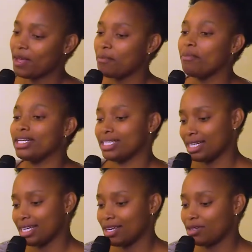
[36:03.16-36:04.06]
But in
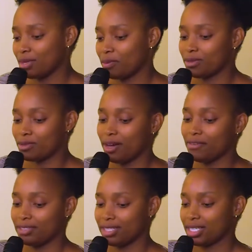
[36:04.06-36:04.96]
a day, you're supposed to
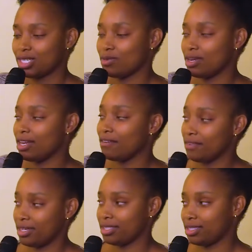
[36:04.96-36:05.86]
have 6 to
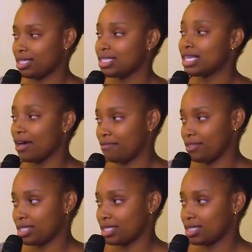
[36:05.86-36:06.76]
11
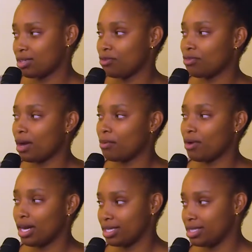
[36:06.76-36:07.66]
servings of
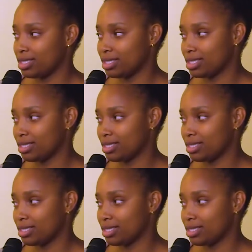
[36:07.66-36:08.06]
carbohydrates.